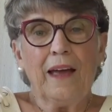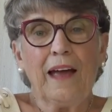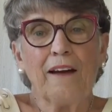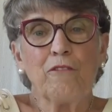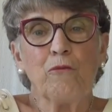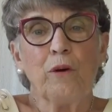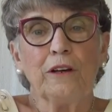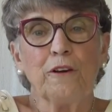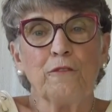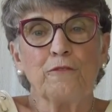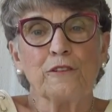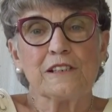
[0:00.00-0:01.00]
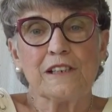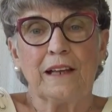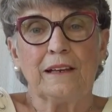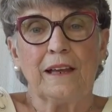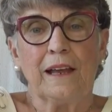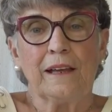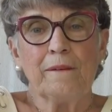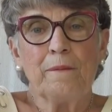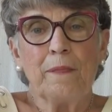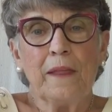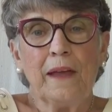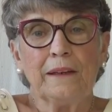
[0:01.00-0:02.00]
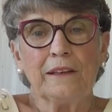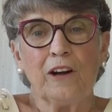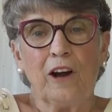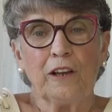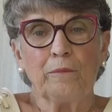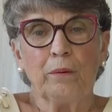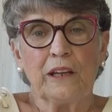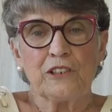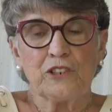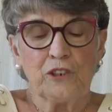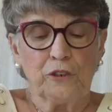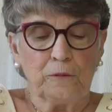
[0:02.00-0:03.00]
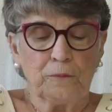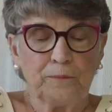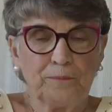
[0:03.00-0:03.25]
Have a wonderful Sunday, and God bless you.